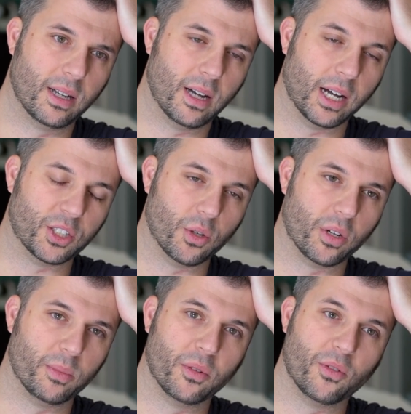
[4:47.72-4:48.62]
I showed
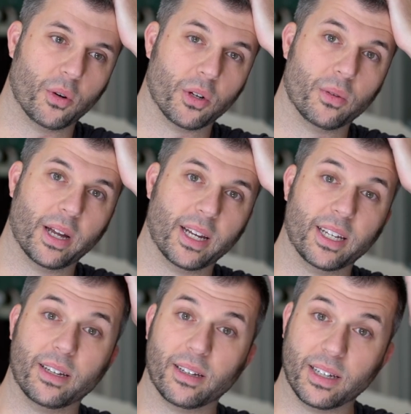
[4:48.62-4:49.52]
him the photo
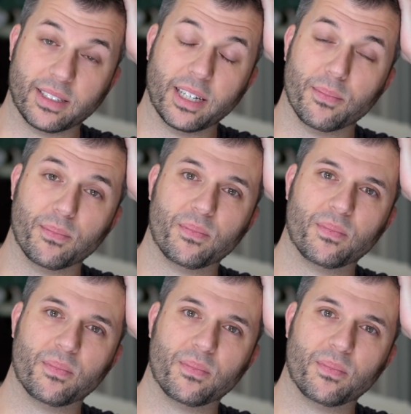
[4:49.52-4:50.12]
and it's him.